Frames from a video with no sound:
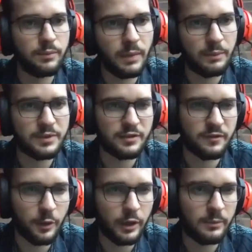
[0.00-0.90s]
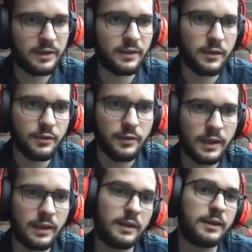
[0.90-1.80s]
members of parliament in the
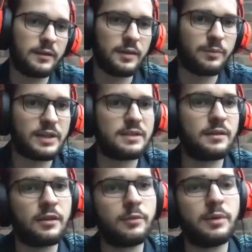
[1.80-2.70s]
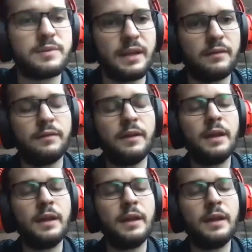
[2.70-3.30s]
UK and even President Trump himself?